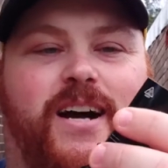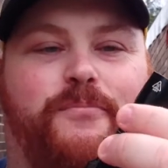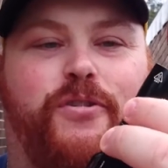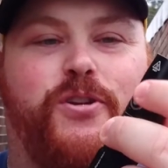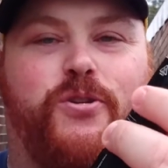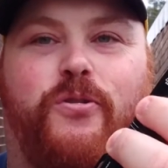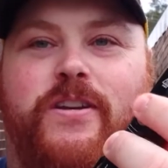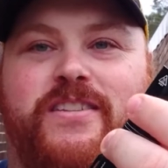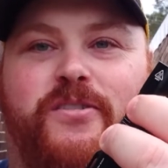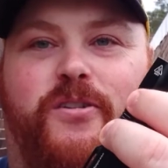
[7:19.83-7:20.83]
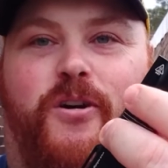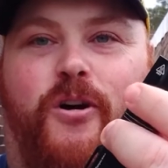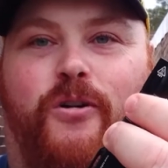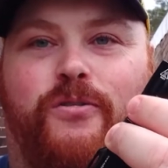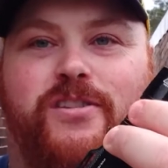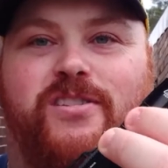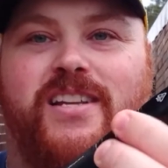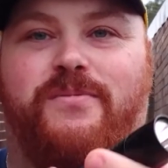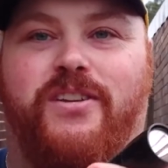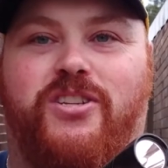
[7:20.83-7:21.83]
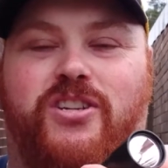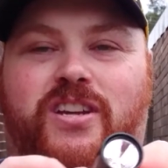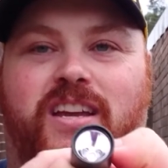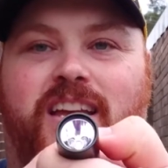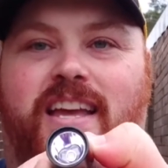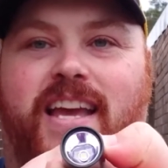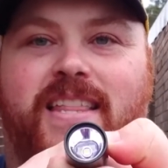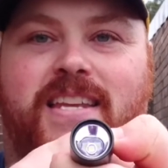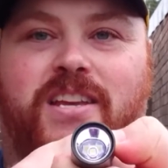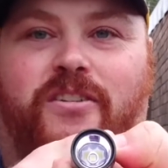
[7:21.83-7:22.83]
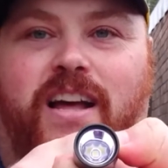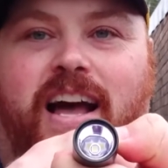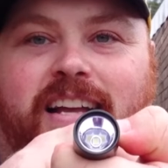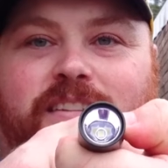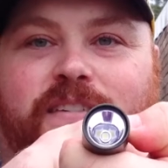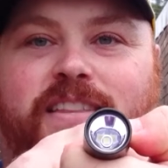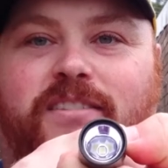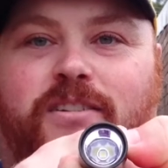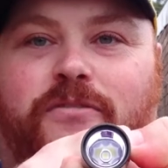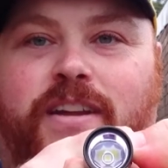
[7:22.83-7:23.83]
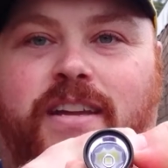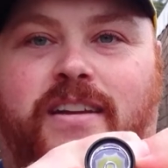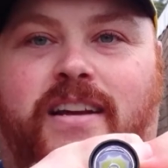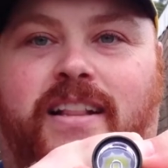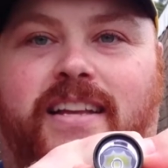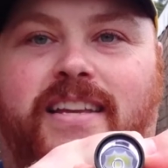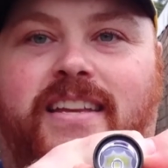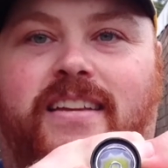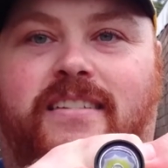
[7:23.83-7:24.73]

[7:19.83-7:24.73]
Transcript: I'm pretty sure you just got to hold the side switch and then you got to activate the rear clicky.